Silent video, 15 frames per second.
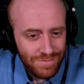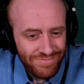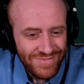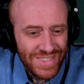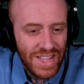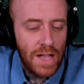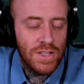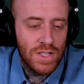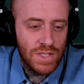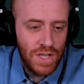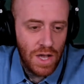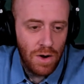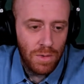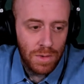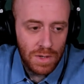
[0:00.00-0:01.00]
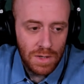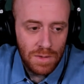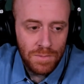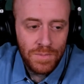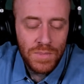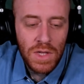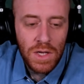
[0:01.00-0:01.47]
Necessarily.
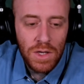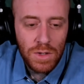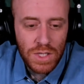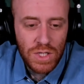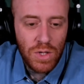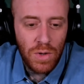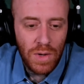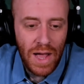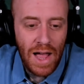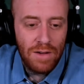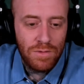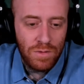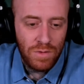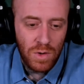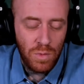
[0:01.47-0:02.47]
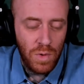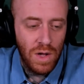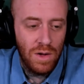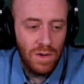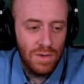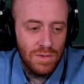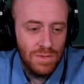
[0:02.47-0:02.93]
You still have free
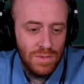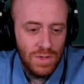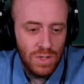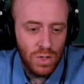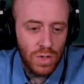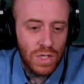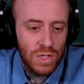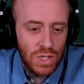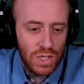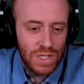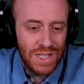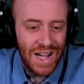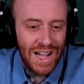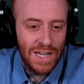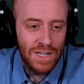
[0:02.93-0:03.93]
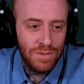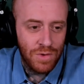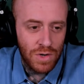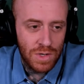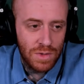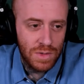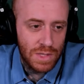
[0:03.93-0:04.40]
will. You could just kind of
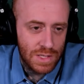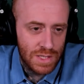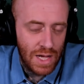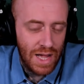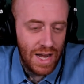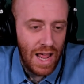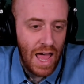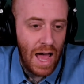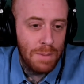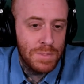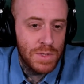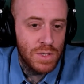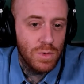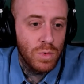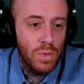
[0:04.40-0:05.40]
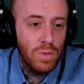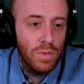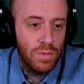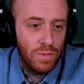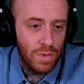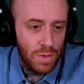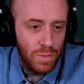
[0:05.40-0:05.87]
argue that it's not absolute
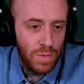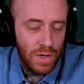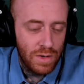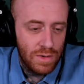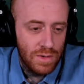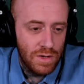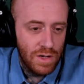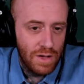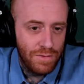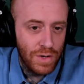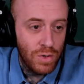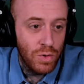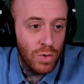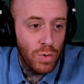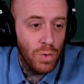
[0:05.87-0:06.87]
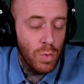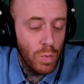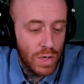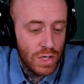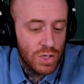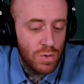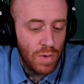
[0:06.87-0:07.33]
free will if he knew
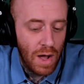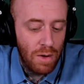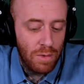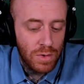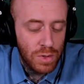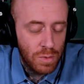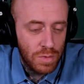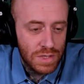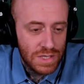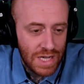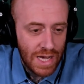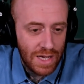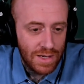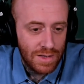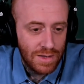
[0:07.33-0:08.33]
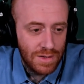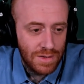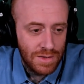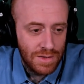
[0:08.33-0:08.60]
which route you would take.